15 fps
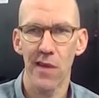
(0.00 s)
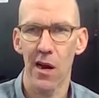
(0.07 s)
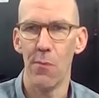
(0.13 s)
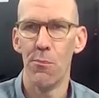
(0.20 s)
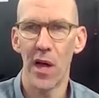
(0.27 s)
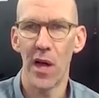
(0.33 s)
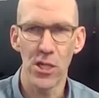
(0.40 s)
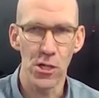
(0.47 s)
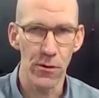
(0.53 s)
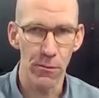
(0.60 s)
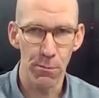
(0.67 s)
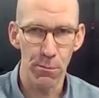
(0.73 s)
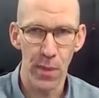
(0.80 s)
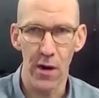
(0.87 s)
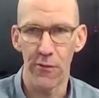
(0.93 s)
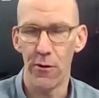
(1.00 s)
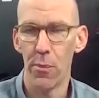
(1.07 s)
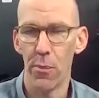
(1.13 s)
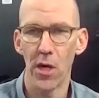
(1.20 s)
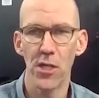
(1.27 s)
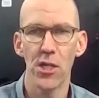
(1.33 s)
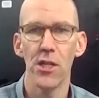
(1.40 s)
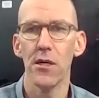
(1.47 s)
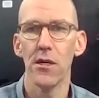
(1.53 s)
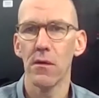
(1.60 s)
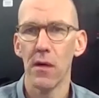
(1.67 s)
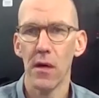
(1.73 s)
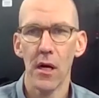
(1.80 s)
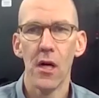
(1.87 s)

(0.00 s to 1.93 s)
kind of better for budgeting,